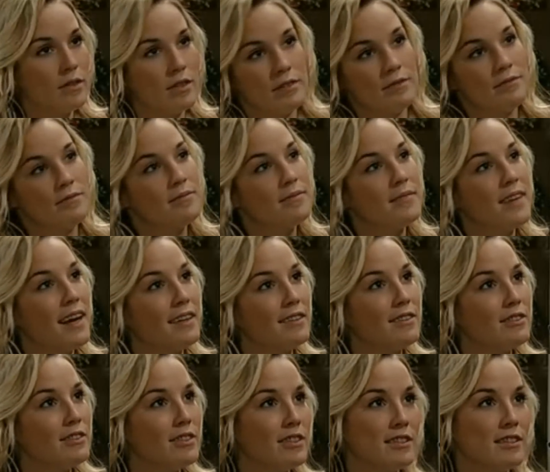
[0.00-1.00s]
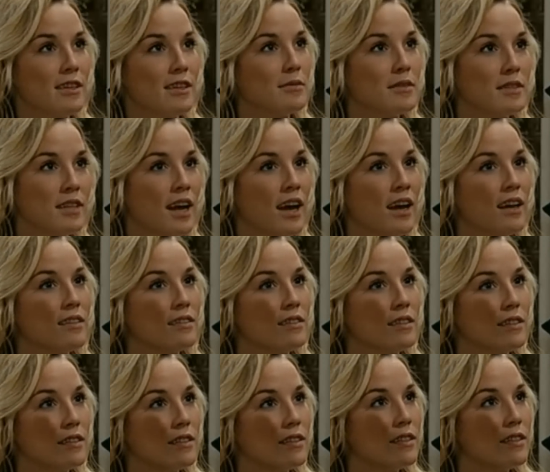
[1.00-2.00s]
Well, Dad's just upstairs
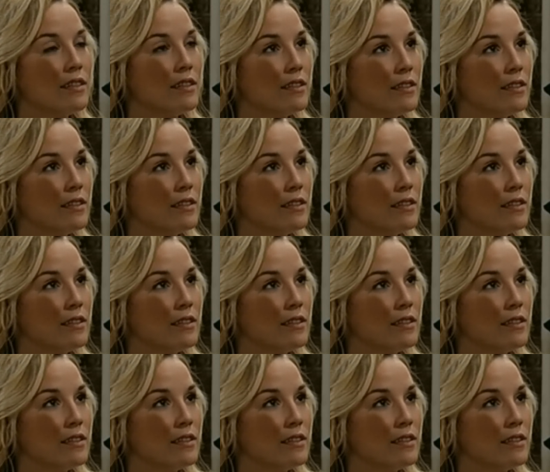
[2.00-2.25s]
and...